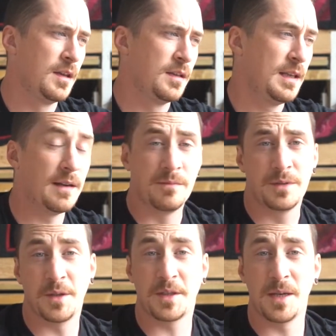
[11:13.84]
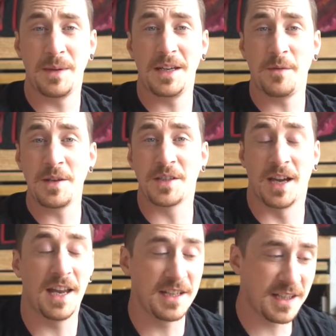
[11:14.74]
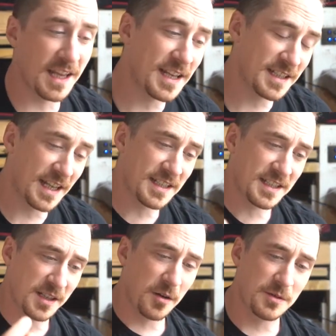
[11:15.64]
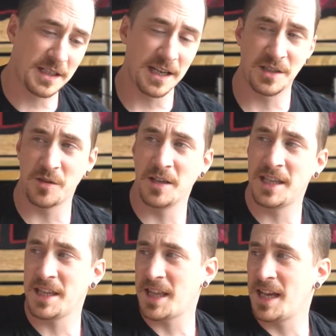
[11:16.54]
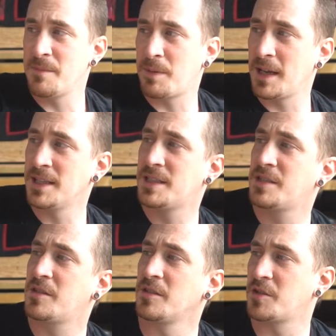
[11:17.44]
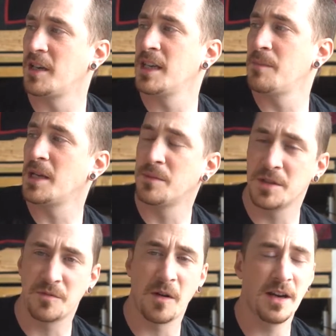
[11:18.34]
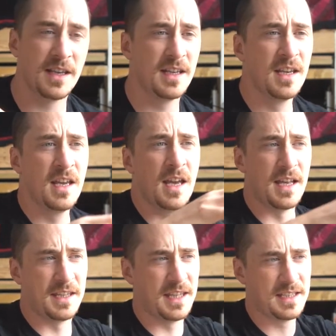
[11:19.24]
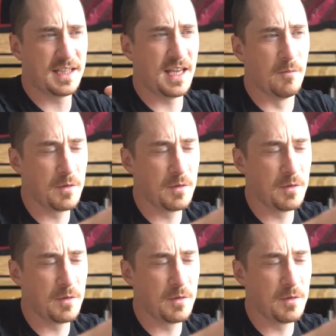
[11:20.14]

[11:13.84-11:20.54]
Yeah, so it's going to be an adventure, and that's the goal today, to try and get that in place, try and get the measurements right and things like that.